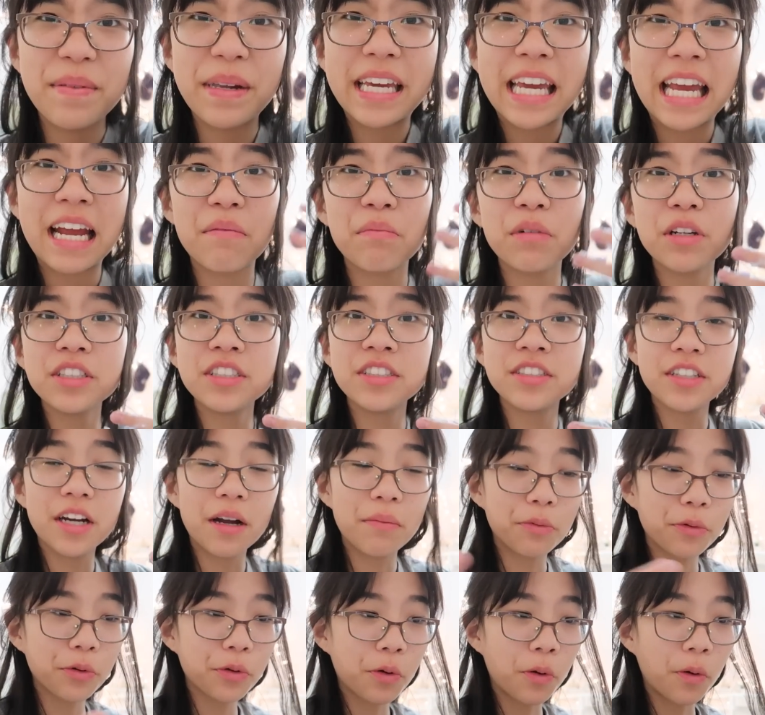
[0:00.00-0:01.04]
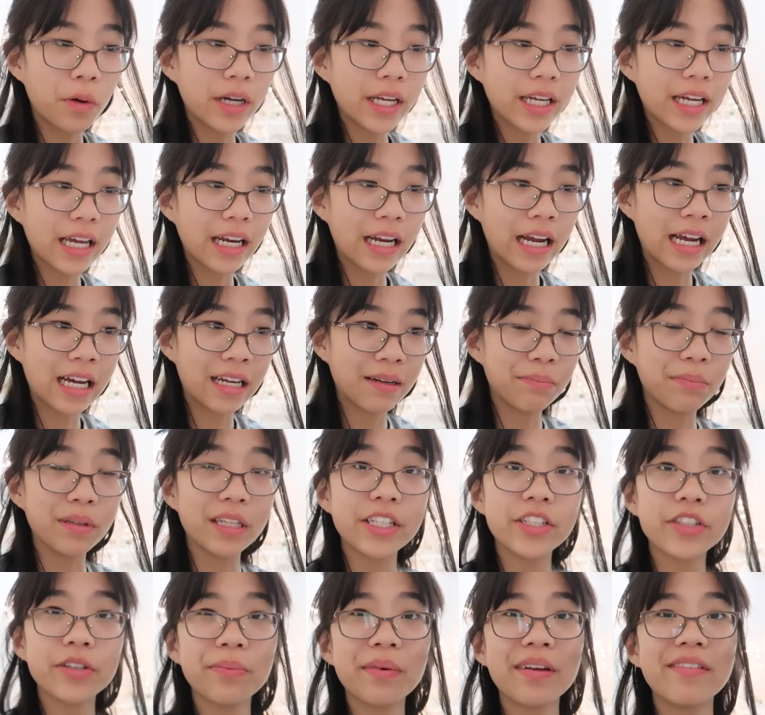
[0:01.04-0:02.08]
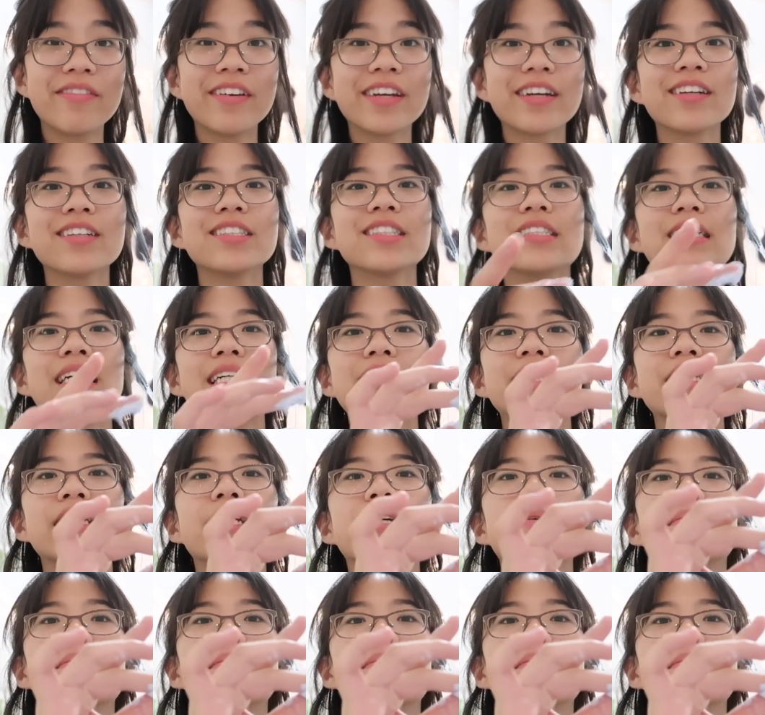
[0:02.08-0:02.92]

my camera stopped recording and I had bleach on my fingers, so I had to